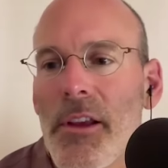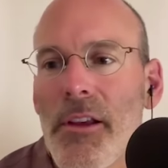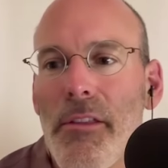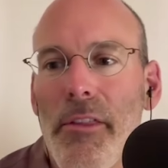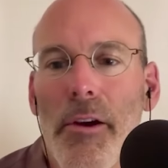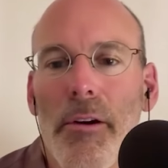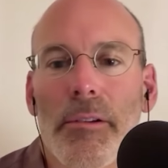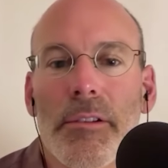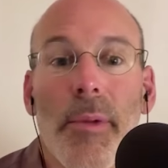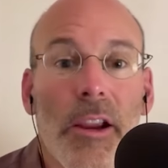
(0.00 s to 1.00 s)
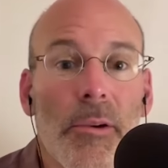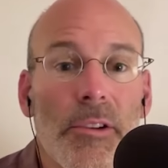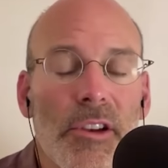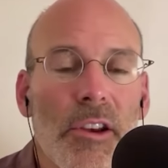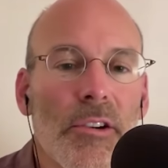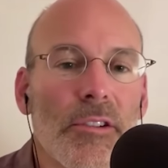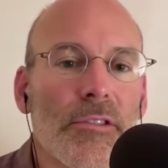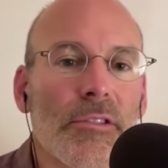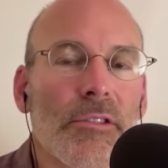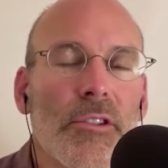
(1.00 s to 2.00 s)
their tobacco
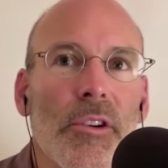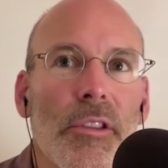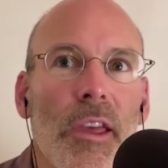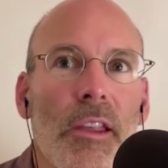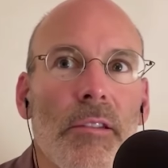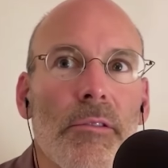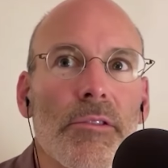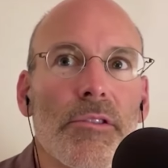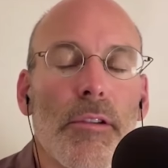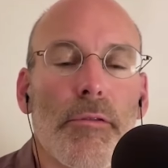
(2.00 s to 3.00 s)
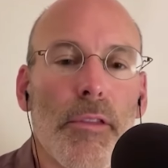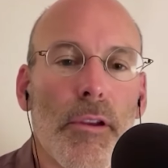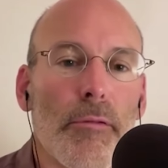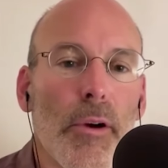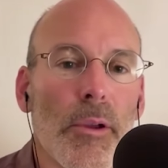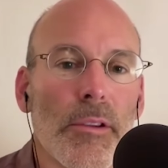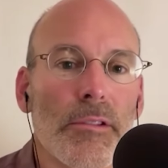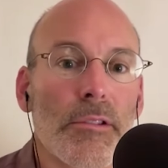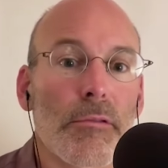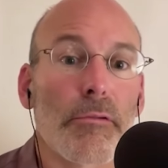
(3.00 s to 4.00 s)
engineers could then shift their focus
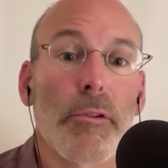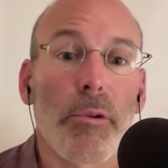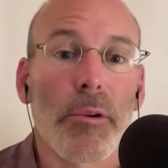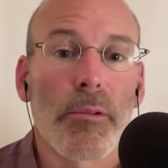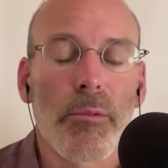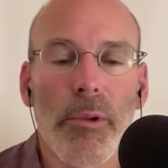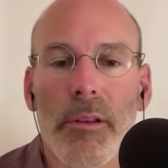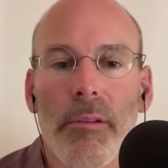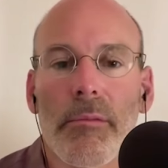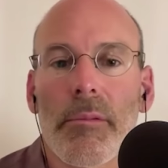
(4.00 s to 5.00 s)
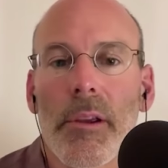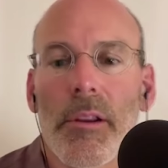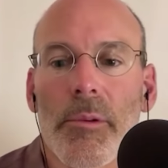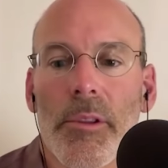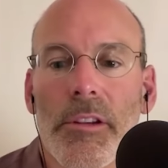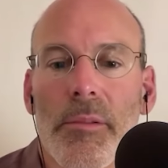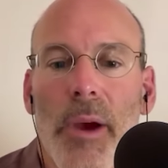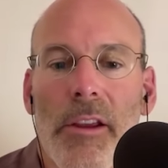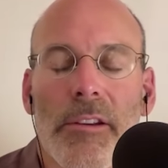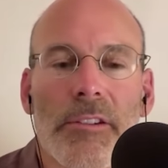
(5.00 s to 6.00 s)
to food when when the
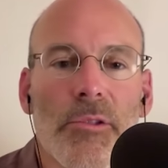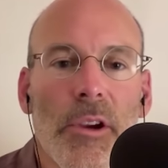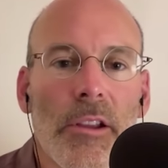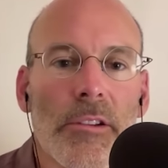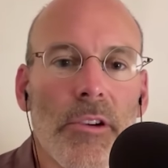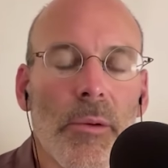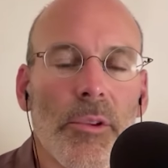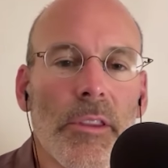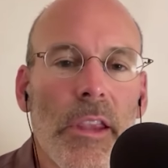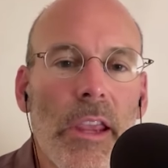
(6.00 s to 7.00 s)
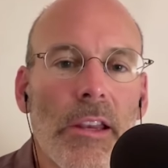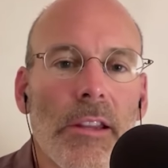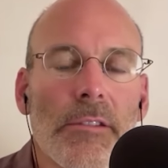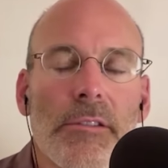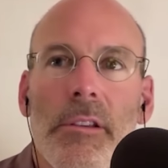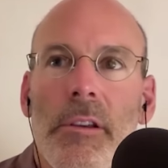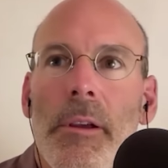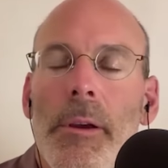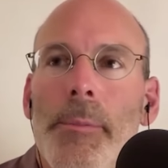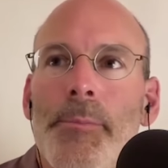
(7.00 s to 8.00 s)
tobacco industry got in trouble in the 80s.
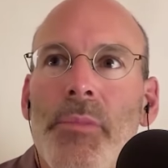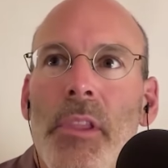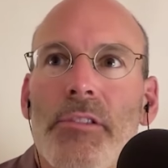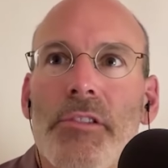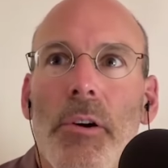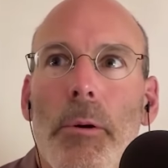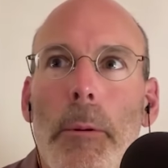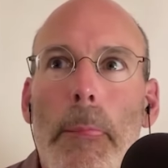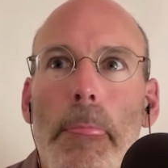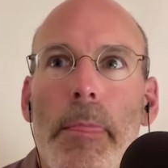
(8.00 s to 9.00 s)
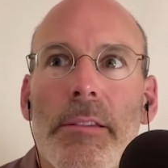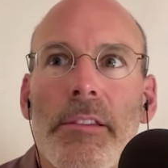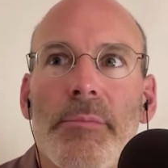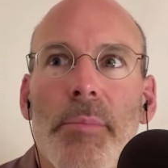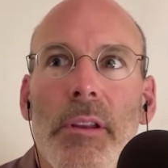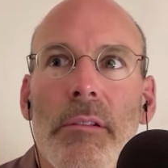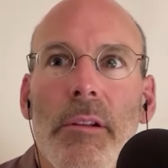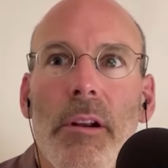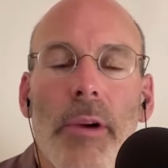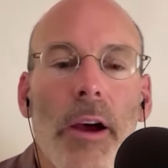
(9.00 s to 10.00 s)
So this has
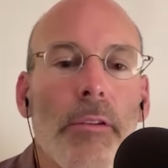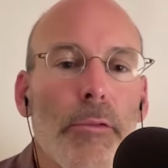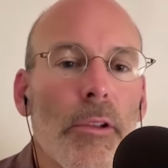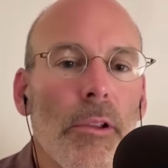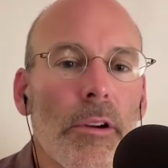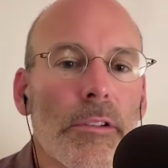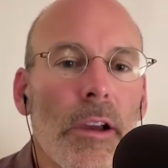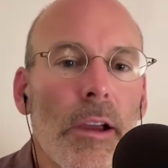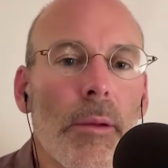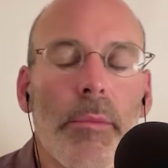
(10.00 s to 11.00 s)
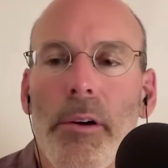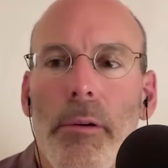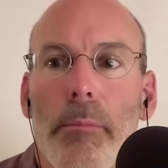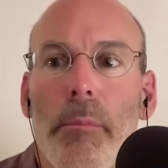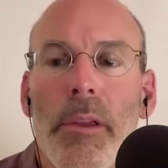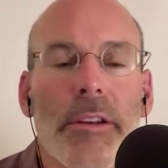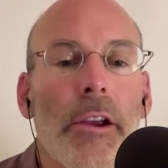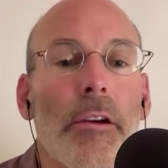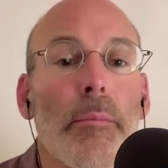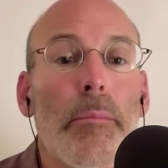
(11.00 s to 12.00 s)
been around for a long time. There are
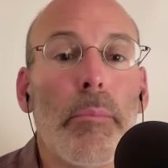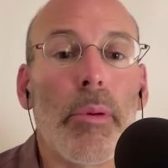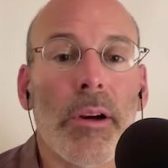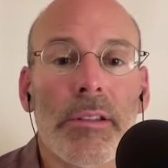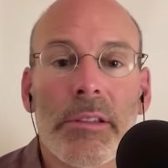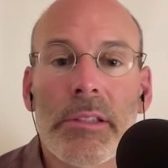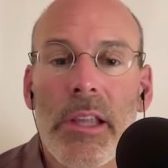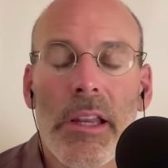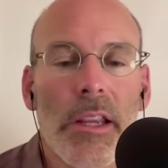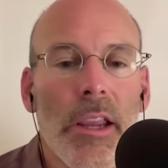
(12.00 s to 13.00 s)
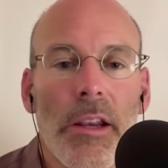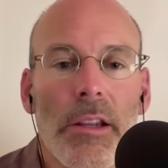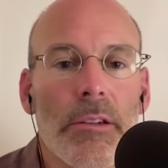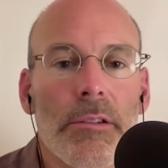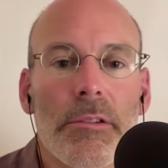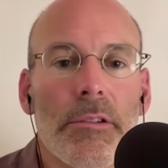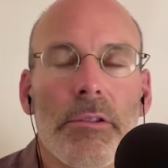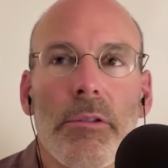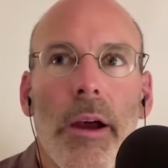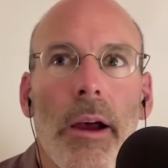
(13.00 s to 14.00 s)
entire books dedicated
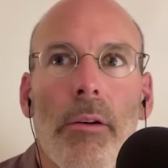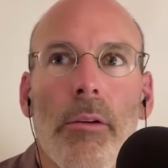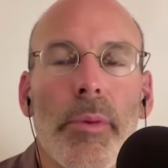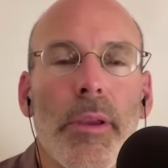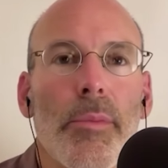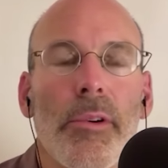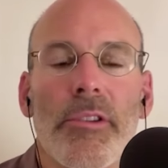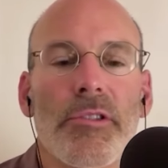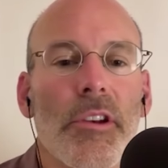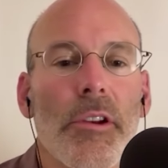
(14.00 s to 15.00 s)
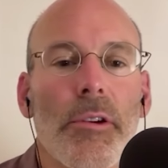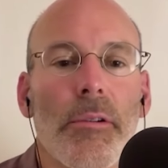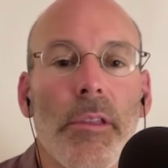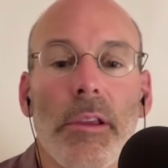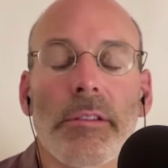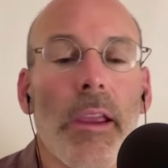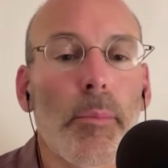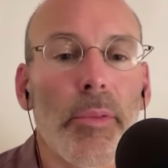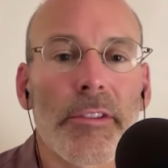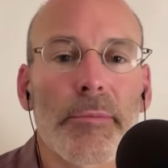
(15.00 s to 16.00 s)
to how people engineer things
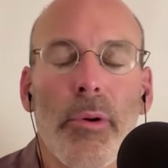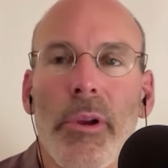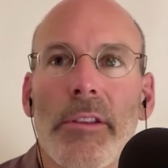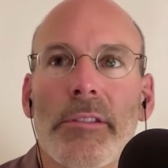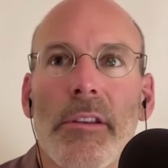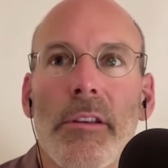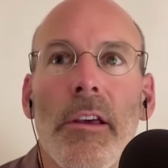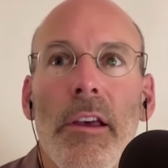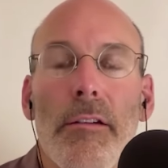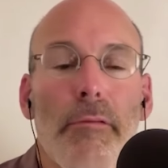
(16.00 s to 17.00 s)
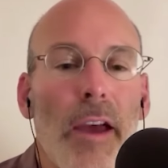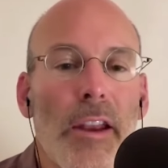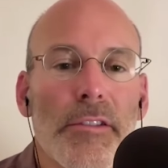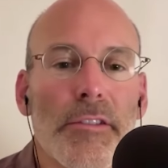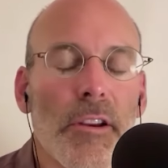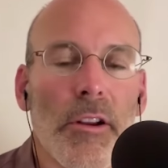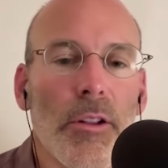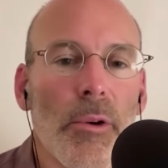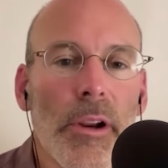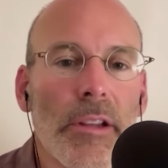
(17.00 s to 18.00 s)
like bliss points and vanishing
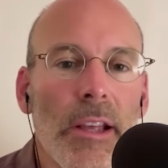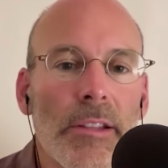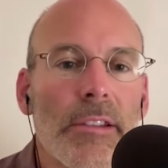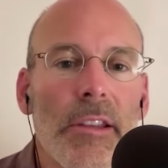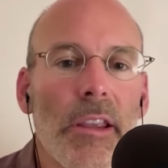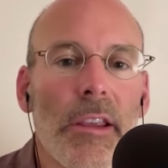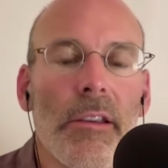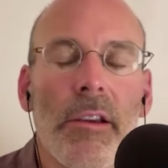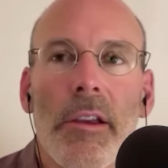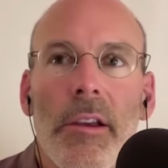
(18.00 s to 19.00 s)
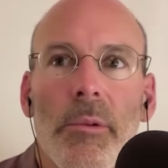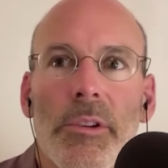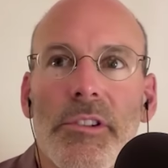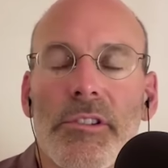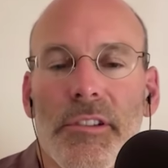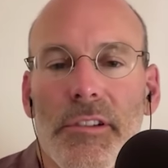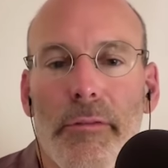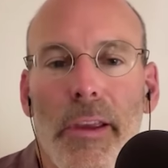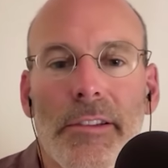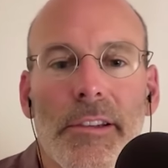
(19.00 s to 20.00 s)
caloric density, which is just a
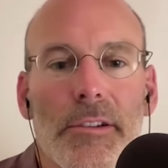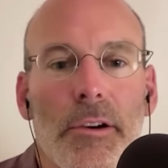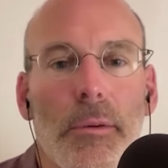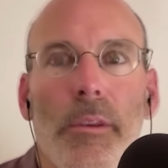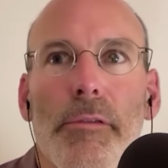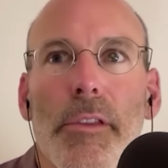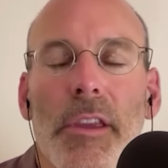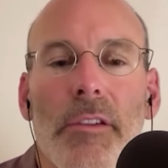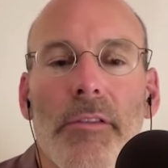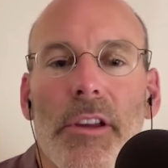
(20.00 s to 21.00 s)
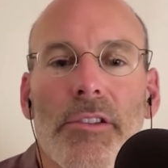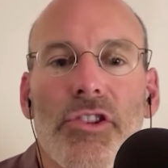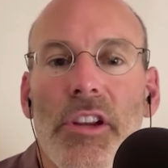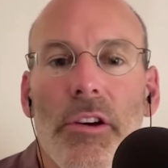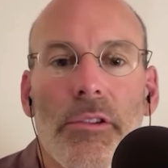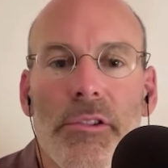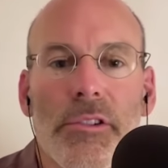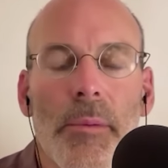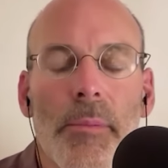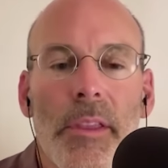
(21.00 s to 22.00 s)
fancy term. If you think of a Cheetos or
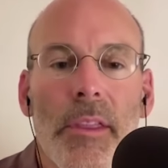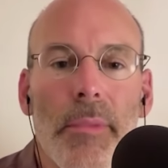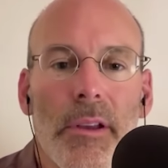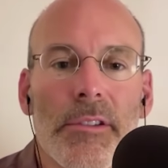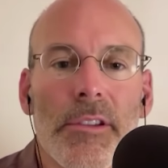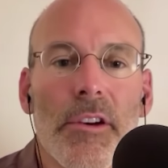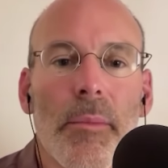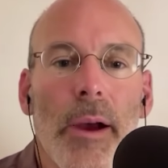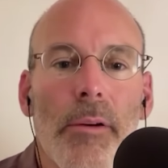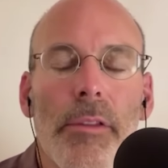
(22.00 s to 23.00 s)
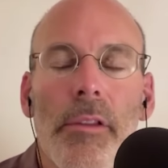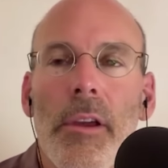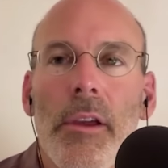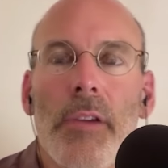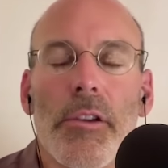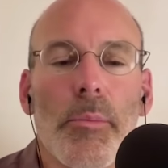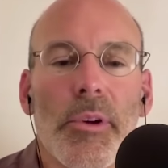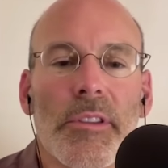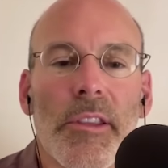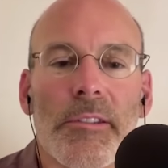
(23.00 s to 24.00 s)
something that melts in your mouth, you
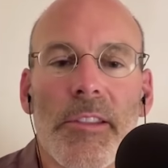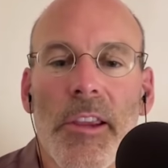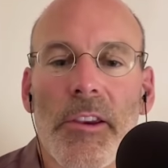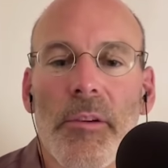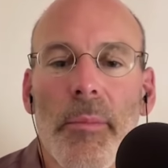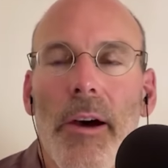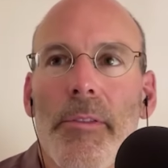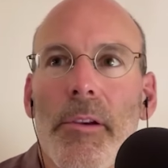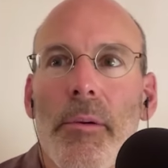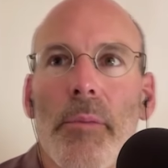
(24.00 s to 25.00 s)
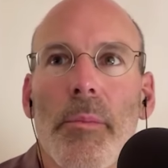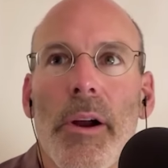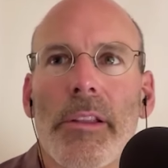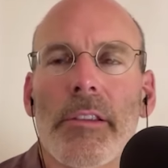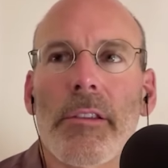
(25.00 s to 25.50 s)
put this thing in your mouth and your body says,